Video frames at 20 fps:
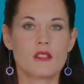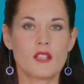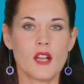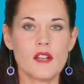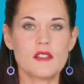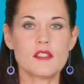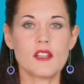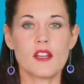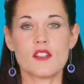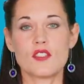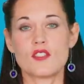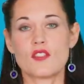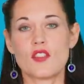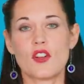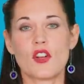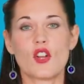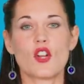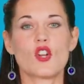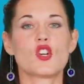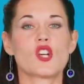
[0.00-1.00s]
Tatiana
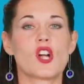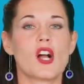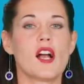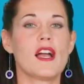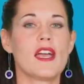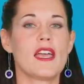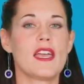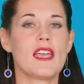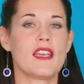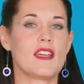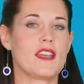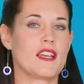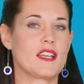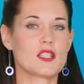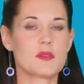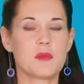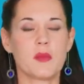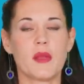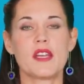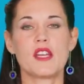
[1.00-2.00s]
started crying and
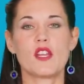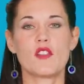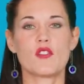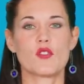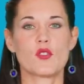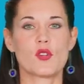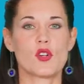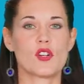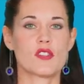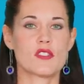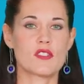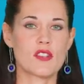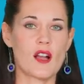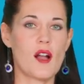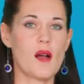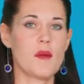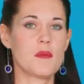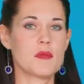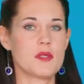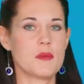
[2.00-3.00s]
explaining through her
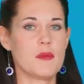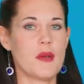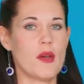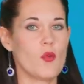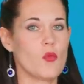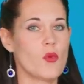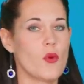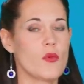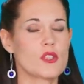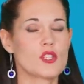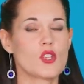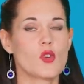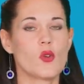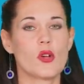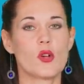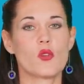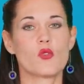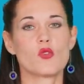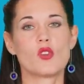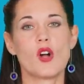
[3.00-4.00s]
sobs about what was
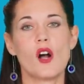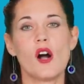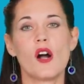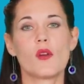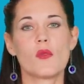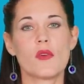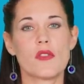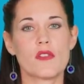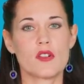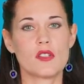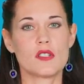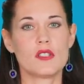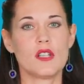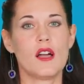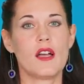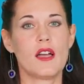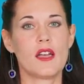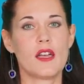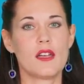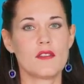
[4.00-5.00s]
going wrong with her
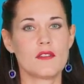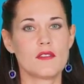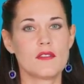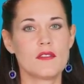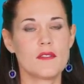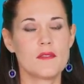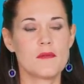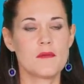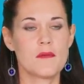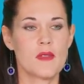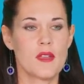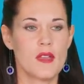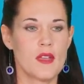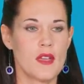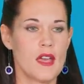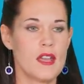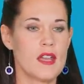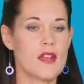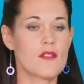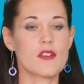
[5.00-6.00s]
life
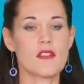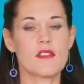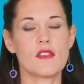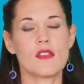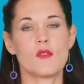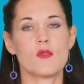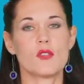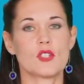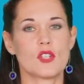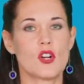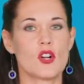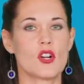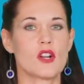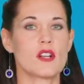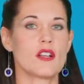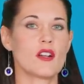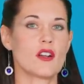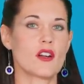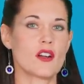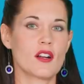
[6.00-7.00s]
and everything was
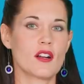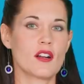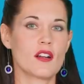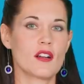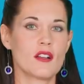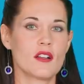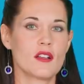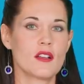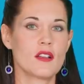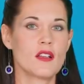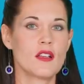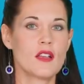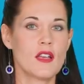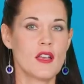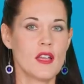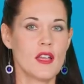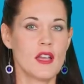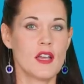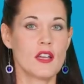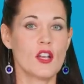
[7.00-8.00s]
hurting her,
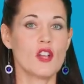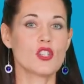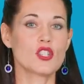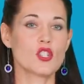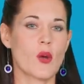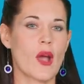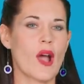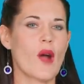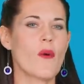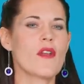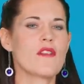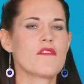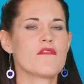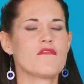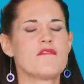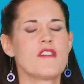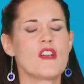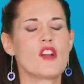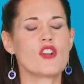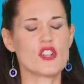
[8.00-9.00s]
and also how
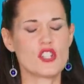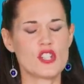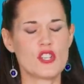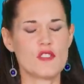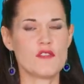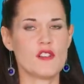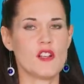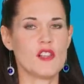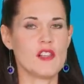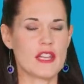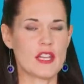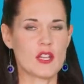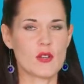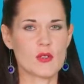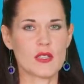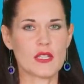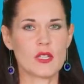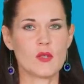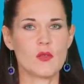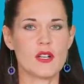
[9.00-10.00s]
unfair she felt like it
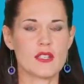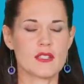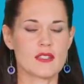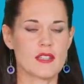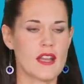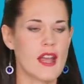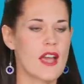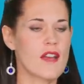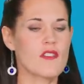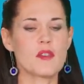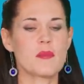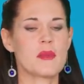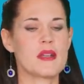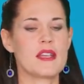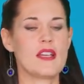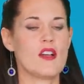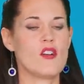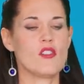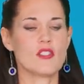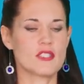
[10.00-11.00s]
really was that
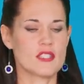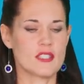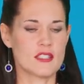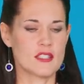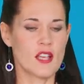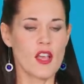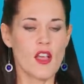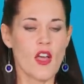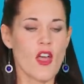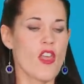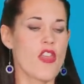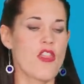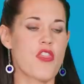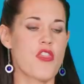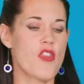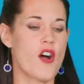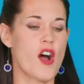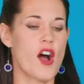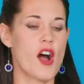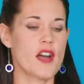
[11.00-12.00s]
everybody else's
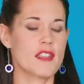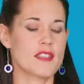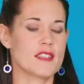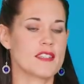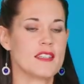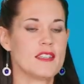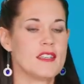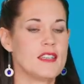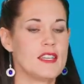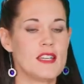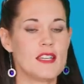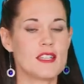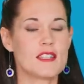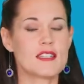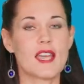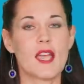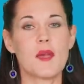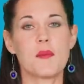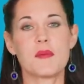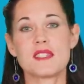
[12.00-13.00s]
thoughts and needs
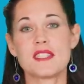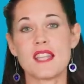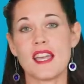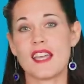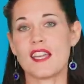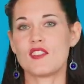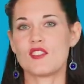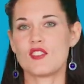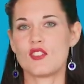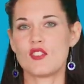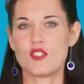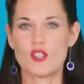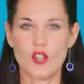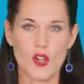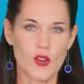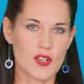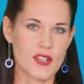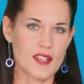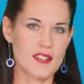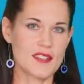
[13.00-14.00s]
came second to
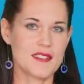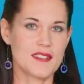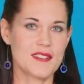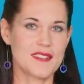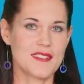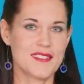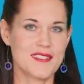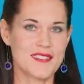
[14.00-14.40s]
Jody's.